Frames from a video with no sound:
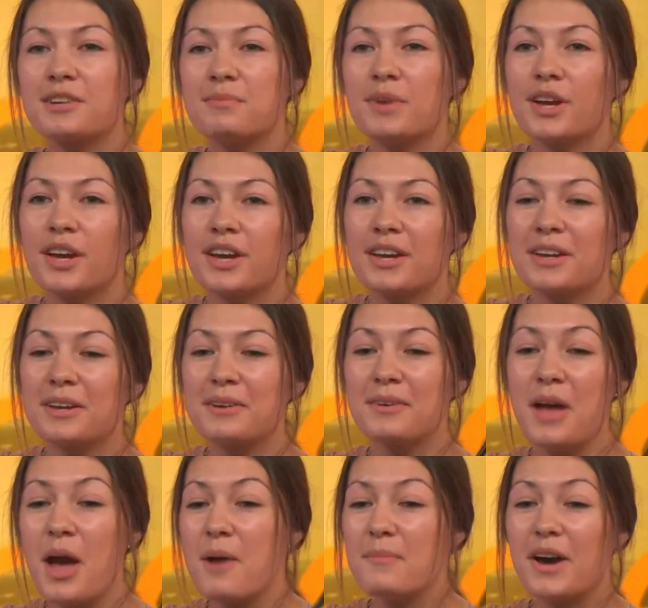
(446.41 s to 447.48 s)
me
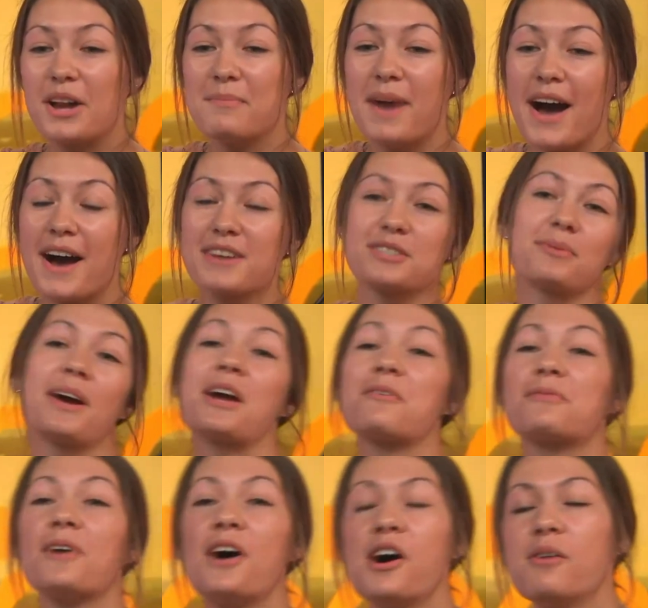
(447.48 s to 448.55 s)
20 miles away
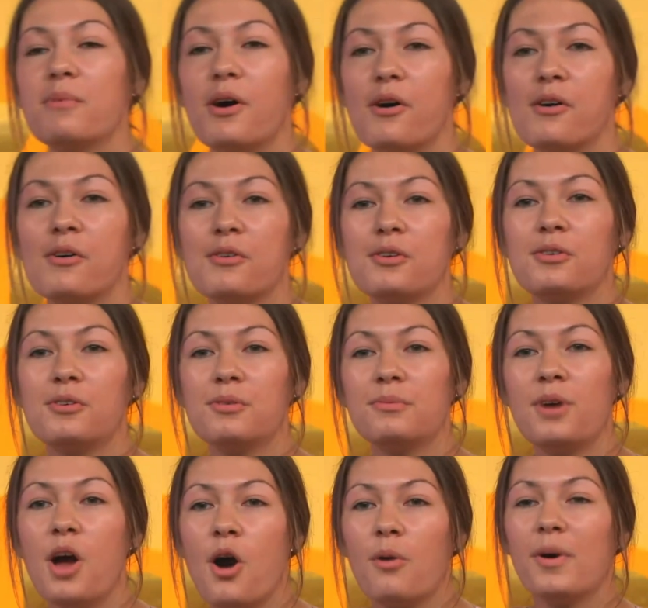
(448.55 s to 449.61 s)
from
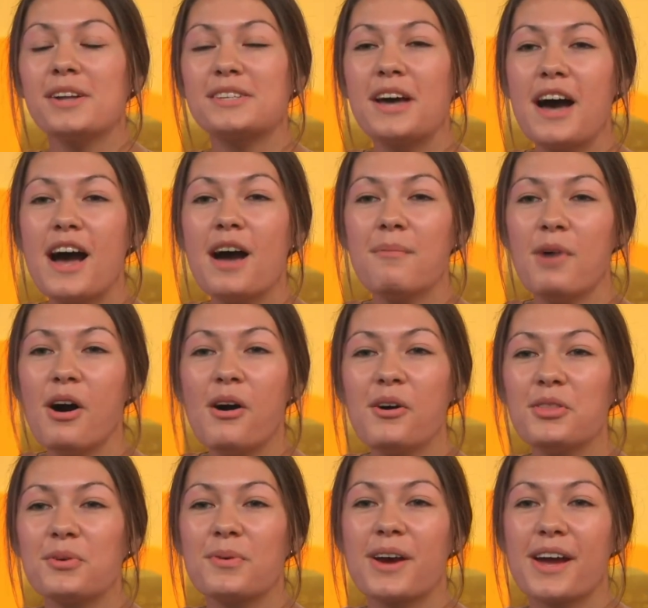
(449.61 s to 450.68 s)
home. Once I'm all
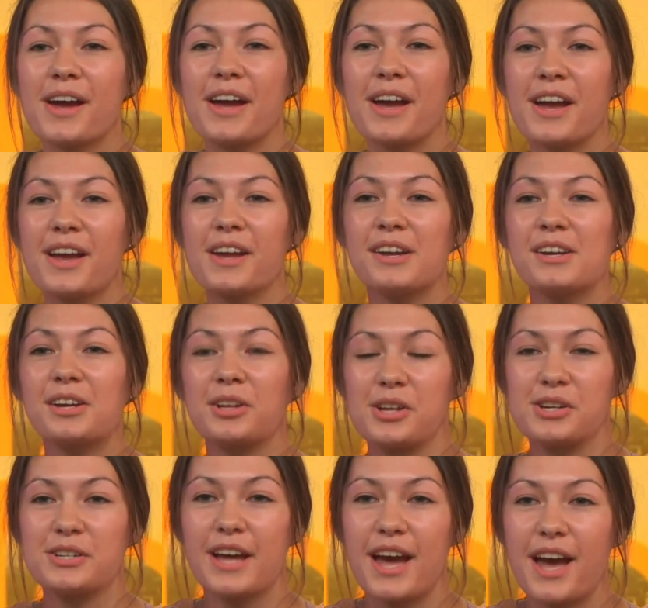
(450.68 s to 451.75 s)
the way
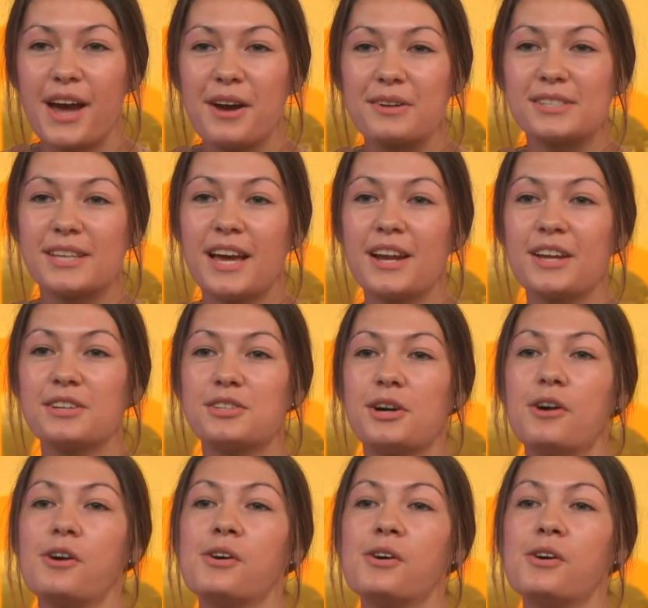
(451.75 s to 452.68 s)
clear down to San Antonio.